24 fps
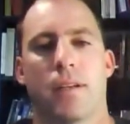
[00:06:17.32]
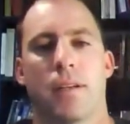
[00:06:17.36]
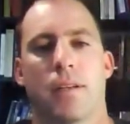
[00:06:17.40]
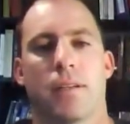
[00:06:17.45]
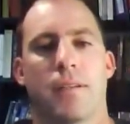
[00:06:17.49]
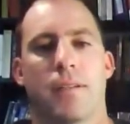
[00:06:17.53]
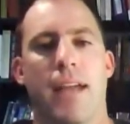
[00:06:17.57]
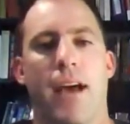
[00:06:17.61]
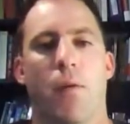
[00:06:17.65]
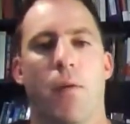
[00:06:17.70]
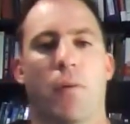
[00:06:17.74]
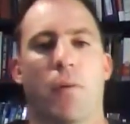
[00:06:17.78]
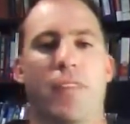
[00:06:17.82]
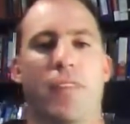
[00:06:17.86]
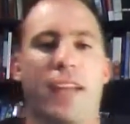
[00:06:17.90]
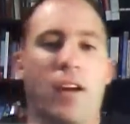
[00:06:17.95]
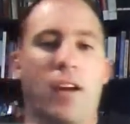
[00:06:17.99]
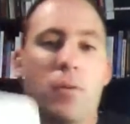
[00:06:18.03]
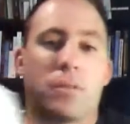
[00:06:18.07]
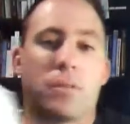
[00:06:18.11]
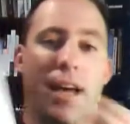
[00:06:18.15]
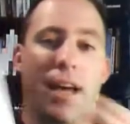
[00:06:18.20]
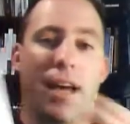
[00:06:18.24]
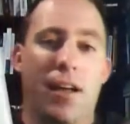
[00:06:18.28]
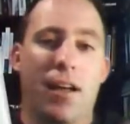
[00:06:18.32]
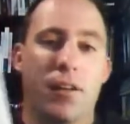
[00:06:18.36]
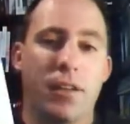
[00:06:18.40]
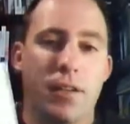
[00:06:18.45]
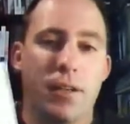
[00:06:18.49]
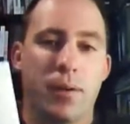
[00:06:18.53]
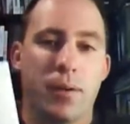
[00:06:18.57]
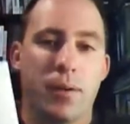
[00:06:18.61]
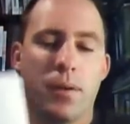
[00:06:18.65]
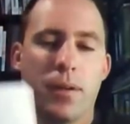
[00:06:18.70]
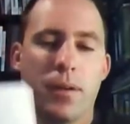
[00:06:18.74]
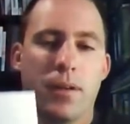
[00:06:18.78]
Now, what they don't tell
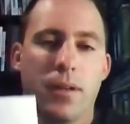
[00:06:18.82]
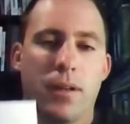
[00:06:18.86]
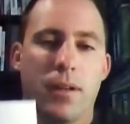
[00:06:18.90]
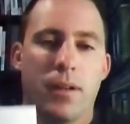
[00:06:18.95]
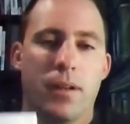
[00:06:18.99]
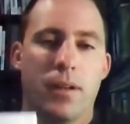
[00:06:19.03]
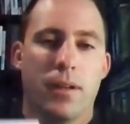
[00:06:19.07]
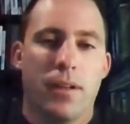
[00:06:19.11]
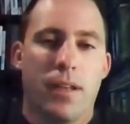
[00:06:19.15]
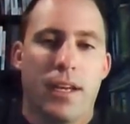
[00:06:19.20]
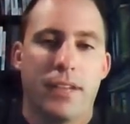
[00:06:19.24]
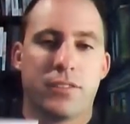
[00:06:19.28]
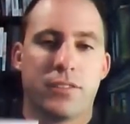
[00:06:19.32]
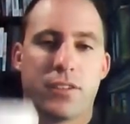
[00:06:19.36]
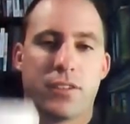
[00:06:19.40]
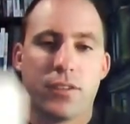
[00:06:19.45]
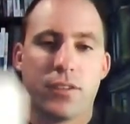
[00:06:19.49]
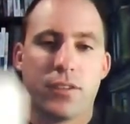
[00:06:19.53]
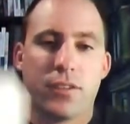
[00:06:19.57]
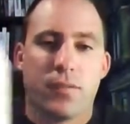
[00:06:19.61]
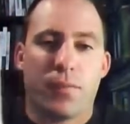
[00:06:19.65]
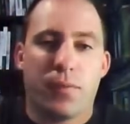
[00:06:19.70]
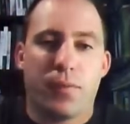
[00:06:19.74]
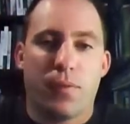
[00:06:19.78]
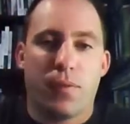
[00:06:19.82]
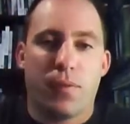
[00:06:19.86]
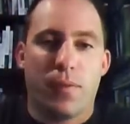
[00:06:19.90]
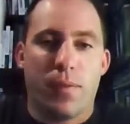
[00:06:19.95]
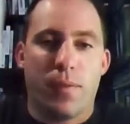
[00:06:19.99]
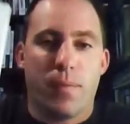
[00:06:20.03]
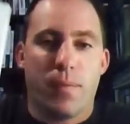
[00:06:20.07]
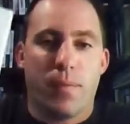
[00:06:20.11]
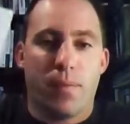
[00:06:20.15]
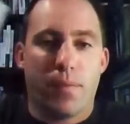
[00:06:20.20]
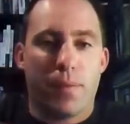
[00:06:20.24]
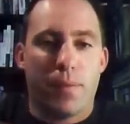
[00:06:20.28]
you is the
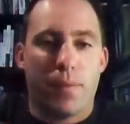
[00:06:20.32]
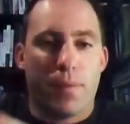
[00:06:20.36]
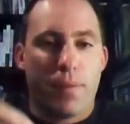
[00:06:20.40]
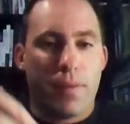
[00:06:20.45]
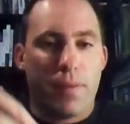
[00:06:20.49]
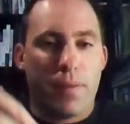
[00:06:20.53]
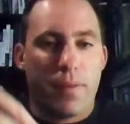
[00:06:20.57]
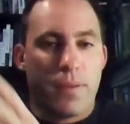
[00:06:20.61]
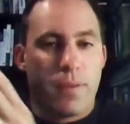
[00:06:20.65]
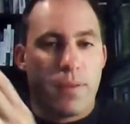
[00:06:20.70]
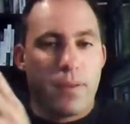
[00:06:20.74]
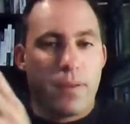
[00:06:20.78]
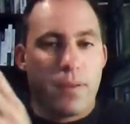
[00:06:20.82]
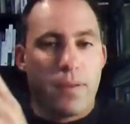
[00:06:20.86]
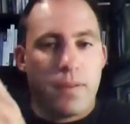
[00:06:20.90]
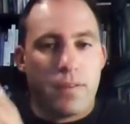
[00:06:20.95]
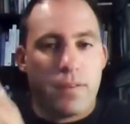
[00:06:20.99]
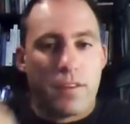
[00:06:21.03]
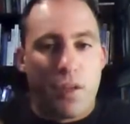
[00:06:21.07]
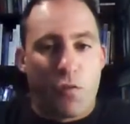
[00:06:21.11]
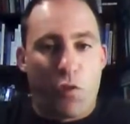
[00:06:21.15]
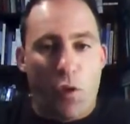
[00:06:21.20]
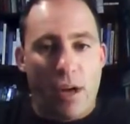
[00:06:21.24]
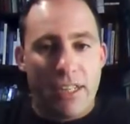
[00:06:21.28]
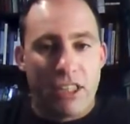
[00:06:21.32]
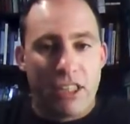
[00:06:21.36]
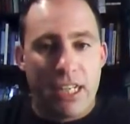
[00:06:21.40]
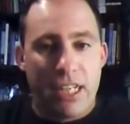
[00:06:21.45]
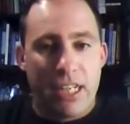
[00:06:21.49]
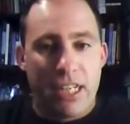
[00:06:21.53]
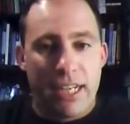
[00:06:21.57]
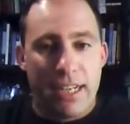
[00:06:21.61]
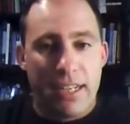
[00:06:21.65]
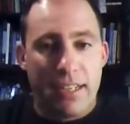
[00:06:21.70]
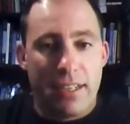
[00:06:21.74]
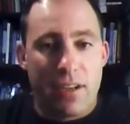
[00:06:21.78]

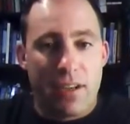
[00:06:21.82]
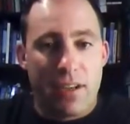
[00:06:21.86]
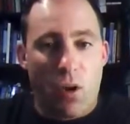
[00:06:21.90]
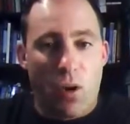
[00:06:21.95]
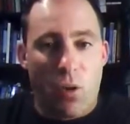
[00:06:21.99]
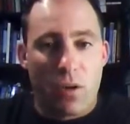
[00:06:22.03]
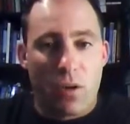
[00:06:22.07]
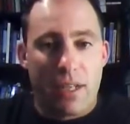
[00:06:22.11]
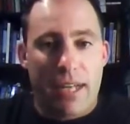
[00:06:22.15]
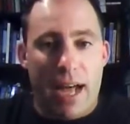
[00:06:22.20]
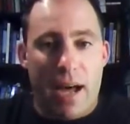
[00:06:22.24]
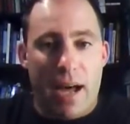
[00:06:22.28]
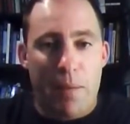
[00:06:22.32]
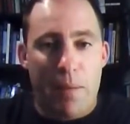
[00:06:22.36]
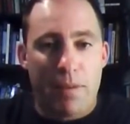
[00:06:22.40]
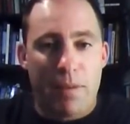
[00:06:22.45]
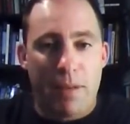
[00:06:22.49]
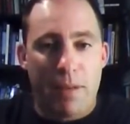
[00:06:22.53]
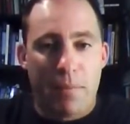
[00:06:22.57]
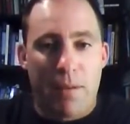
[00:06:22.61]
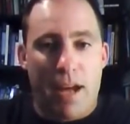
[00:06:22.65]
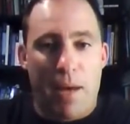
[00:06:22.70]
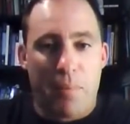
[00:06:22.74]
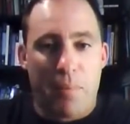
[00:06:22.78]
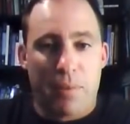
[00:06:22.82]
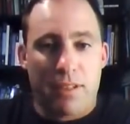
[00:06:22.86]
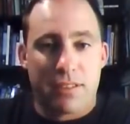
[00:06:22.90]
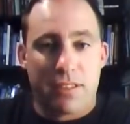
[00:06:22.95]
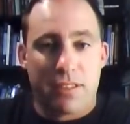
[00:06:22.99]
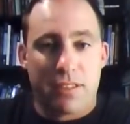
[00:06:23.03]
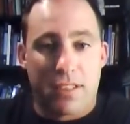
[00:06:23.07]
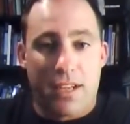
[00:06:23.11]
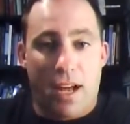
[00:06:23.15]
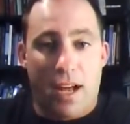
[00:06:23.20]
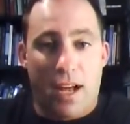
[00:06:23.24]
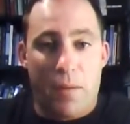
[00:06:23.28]
differentiated oligopoly
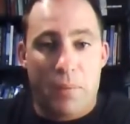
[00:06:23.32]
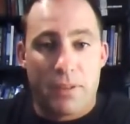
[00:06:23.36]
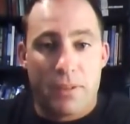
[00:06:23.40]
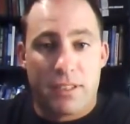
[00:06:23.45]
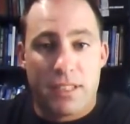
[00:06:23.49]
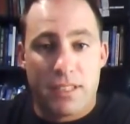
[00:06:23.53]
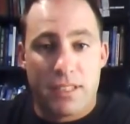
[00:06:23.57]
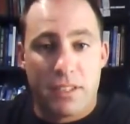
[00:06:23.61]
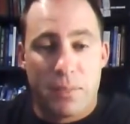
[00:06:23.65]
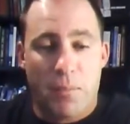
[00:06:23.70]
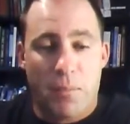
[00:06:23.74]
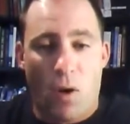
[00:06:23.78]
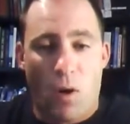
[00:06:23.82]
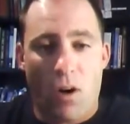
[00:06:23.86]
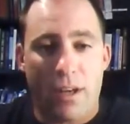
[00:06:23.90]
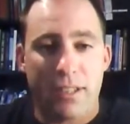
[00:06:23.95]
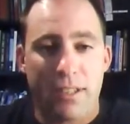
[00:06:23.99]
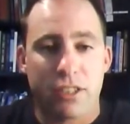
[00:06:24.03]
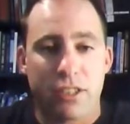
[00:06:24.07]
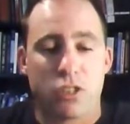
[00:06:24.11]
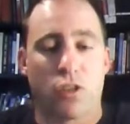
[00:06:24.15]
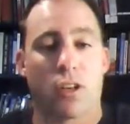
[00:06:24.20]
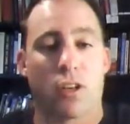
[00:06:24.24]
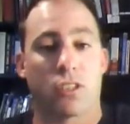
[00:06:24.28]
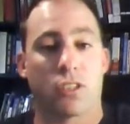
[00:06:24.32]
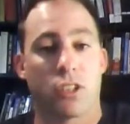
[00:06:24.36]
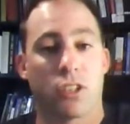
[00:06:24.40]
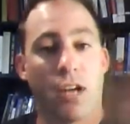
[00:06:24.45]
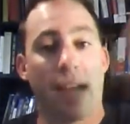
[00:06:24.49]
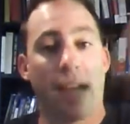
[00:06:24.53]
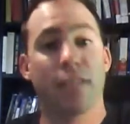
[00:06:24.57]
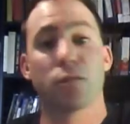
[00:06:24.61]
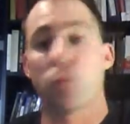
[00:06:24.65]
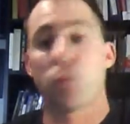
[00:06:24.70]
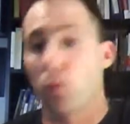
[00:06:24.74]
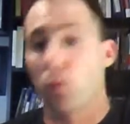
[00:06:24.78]
monopolistic competition market structure
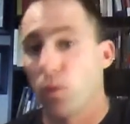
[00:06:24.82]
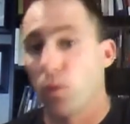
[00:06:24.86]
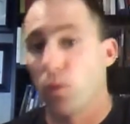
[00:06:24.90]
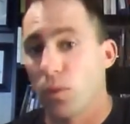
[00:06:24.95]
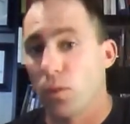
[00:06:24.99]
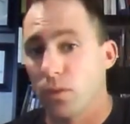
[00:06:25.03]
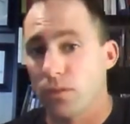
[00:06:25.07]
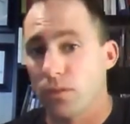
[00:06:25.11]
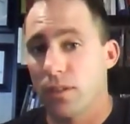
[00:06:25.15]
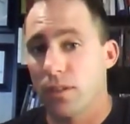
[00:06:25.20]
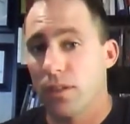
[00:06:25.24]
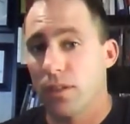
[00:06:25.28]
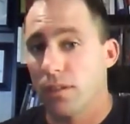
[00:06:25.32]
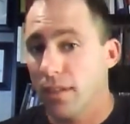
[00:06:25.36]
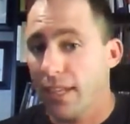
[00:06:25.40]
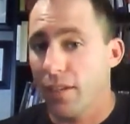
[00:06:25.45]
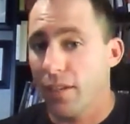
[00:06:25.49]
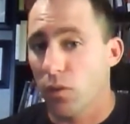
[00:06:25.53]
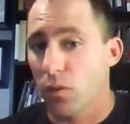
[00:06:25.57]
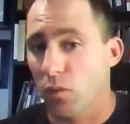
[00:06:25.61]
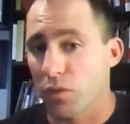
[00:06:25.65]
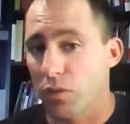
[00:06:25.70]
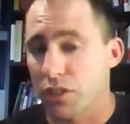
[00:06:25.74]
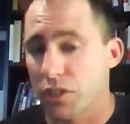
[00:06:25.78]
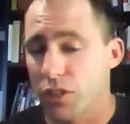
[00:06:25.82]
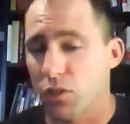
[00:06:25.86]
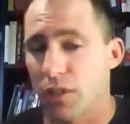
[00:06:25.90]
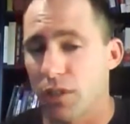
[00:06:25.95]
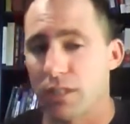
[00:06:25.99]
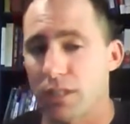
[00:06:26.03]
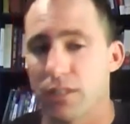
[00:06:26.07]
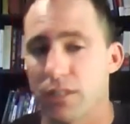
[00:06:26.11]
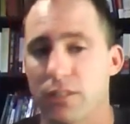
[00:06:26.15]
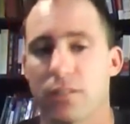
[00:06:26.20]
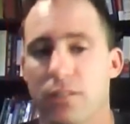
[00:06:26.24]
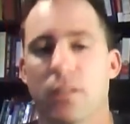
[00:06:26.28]
has rules, legal
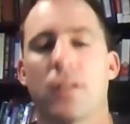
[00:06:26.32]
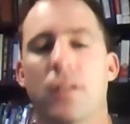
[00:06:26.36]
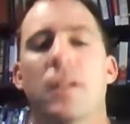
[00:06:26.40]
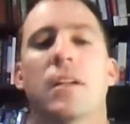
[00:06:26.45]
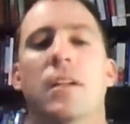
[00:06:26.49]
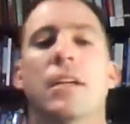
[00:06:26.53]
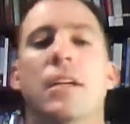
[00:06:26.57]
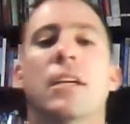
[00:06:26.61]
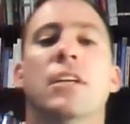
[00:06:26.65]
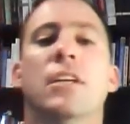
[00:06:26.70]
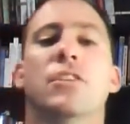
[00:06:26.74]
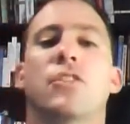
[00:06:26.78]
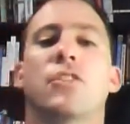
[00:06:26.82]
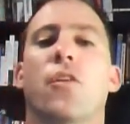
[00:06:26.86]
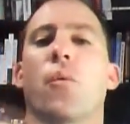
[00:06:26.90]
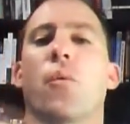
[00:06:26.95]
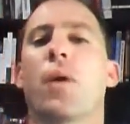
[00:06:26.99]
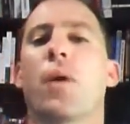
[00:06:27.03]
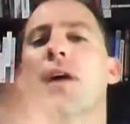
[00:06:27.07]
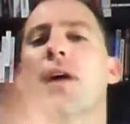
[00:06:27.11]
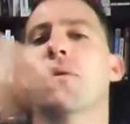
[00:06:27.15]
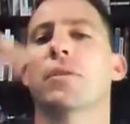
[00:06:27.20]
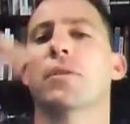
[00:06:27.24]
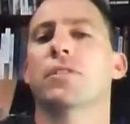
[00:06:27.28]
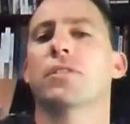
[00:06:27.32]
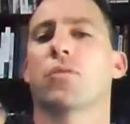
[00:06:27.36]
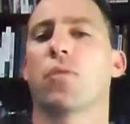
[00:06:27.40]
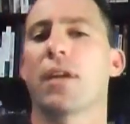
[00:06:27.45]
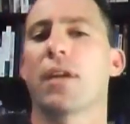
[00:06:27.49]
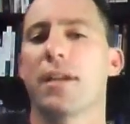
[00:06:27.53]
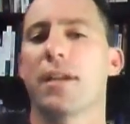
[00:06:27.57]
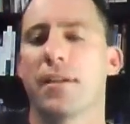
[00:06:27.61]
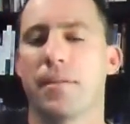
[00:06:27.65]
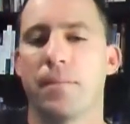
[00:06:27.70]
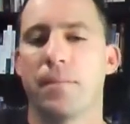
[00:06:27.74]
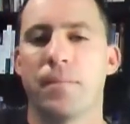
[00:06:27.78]
restrictions. So the way it was
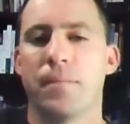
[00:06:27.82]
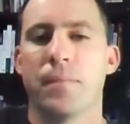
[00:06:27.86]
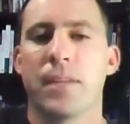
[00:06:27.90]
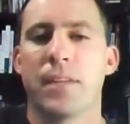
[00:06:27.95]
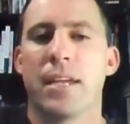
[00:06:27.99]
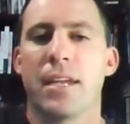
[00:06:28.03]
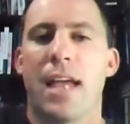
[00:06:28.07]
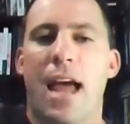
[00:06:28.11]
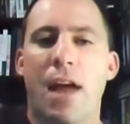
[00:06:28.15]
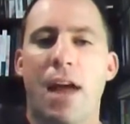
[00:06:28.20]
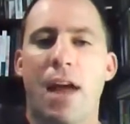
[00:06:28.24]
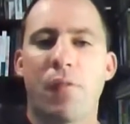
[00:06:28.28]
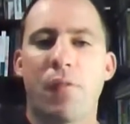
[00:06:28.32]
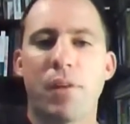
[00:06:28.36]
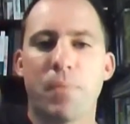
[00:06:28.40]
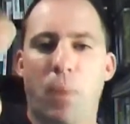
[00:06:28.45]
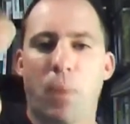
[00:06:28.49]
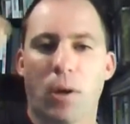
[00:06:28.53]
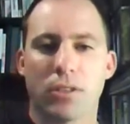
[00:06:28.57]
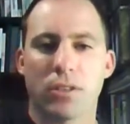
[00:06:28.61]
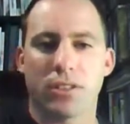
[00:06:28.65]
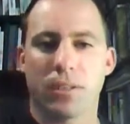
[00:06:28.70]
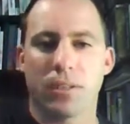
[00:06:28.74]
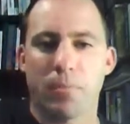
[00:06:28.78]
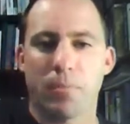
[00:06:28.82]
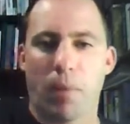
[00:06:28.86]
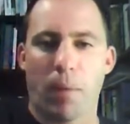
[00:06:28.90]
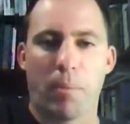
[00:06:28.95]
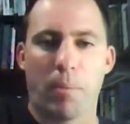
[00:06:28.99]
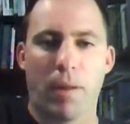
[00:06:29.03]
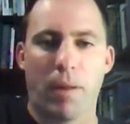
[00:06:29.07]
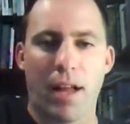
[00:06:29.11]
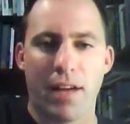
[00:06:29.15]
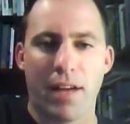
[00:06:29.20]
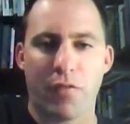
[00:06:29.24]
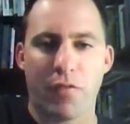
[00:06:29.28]
written, every person
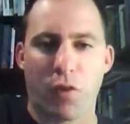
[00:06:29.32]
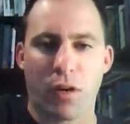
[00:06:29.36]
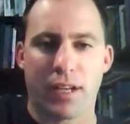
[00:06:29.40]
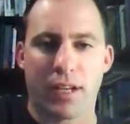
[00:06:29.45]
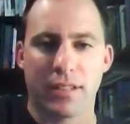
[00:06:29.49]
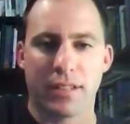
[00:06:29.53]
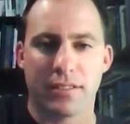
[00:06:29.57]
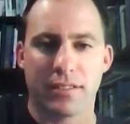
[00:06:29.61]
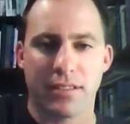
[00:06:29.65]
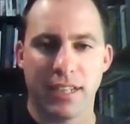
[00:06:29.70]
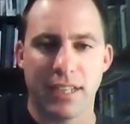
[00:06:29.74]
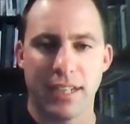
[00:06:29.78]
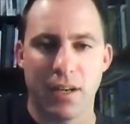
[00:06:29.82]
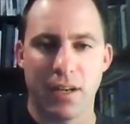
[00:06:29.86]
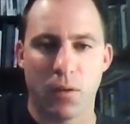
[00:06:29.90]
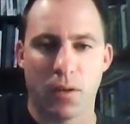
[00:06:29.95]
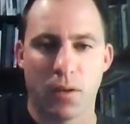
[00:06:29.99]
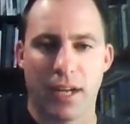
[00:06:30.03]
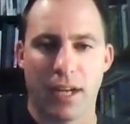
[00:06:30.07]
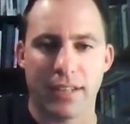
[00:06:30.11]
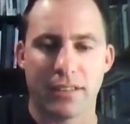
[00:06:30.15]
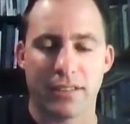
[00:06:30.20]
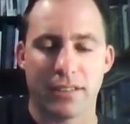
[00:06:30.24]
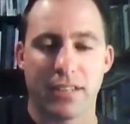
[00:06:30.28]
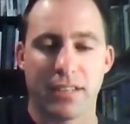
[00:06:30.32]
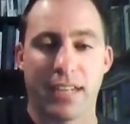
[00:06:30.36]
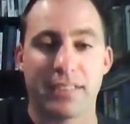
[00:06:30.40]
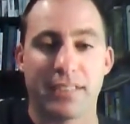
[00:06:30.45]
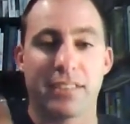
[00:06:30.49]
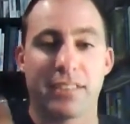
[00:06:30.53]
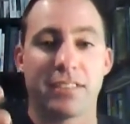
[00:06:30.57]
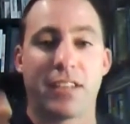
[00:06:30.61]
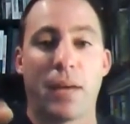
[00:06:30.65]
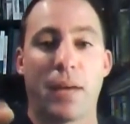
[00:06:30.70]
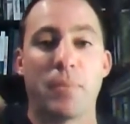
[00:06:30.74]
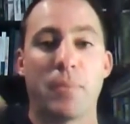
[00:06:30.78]
applying for a casino license has
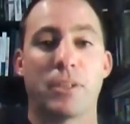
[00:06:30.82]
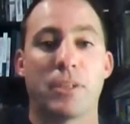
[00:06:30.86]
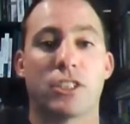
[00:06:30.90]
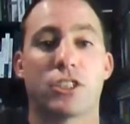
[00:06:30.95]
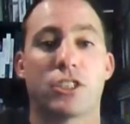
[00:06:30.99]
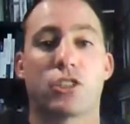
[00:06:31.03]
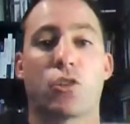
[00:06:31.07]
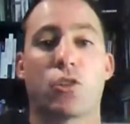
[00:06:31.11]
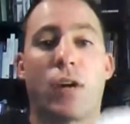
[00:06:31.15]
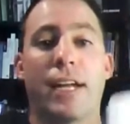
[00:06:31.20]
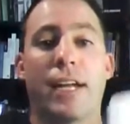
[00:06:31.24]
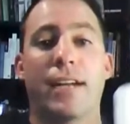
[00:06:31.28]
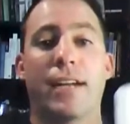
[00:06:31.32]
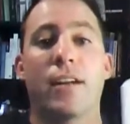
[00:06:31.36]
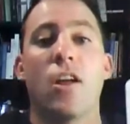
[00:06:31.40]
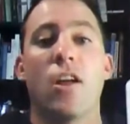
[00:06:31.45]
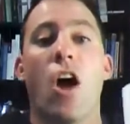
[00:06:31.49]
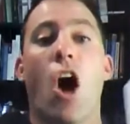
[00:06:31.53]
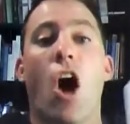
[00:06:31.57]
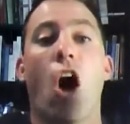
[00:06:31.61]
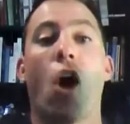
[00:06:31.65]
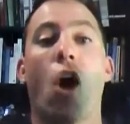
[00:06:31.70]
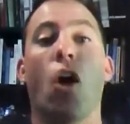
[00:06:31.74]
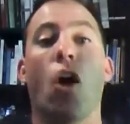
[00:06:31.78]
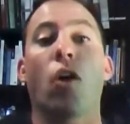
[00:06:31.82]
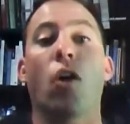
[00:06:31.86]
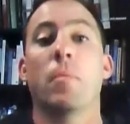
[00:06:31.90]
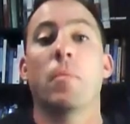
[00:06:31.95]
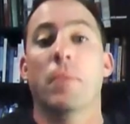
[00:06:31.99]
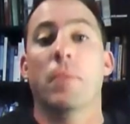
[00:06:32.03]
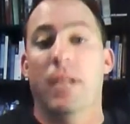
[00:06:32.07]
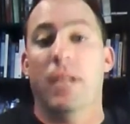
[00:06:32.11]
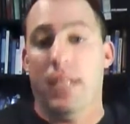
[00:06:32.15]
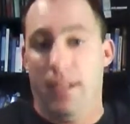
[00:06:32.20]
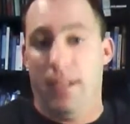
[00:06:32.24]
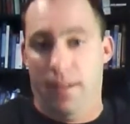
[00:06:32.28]
to demonstrate
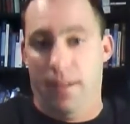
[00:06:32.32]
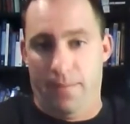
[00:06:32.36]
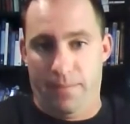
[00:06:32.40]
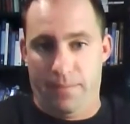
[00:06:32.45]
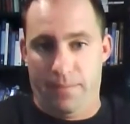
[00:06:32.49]
harmony.